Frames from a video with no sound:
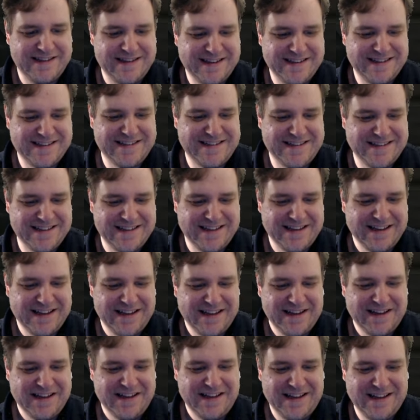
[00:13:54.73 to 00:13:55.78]
that's,
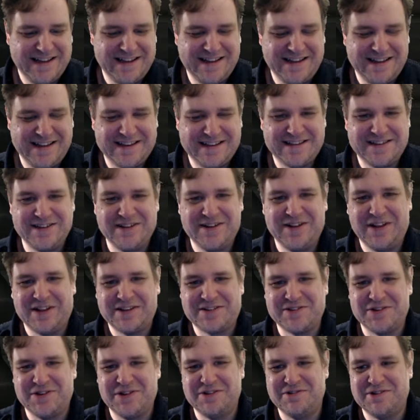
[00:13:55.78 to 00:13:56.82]
that's,
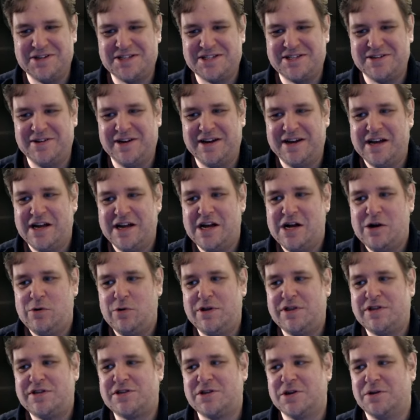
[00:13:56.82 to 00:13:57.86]
that's all there is to it.
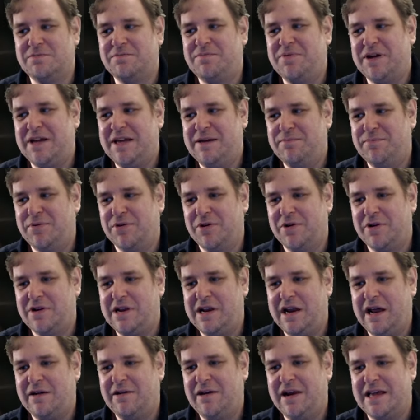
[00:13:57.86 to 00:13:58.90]
With some people, you
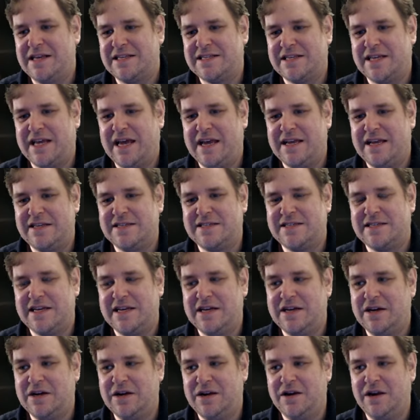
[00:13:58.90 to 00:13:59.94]
know, let's say
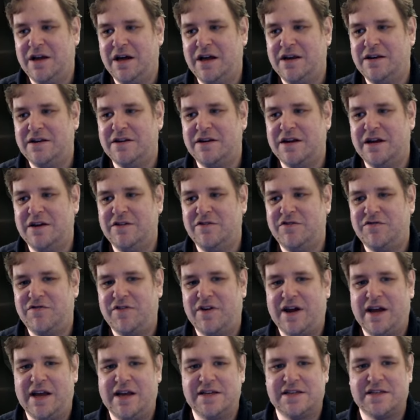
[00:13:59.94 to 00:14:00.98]
zeal and, and
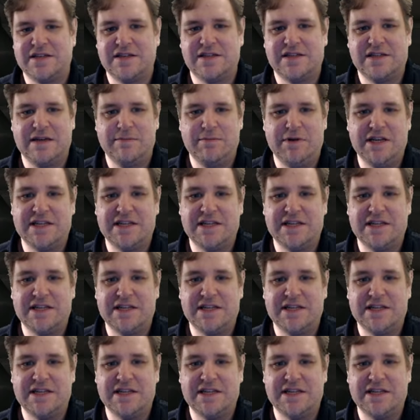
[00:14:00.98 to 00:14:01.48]
fires are simming